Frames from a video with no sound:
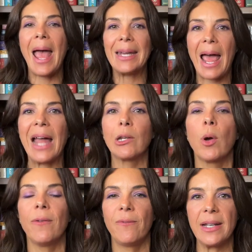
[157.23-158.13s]
and
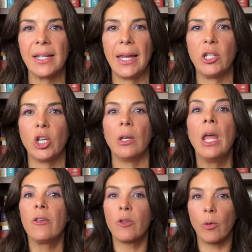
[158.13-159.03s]
adequate ventilation,
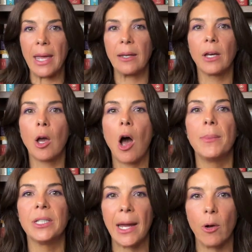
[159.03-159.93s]
so getting the
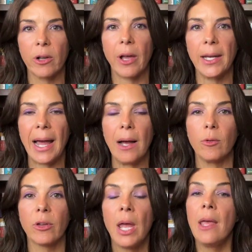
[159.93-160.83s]
carbon dioxide
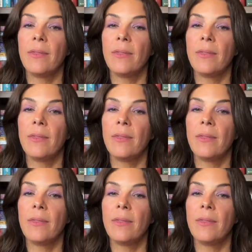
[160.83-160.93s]
out.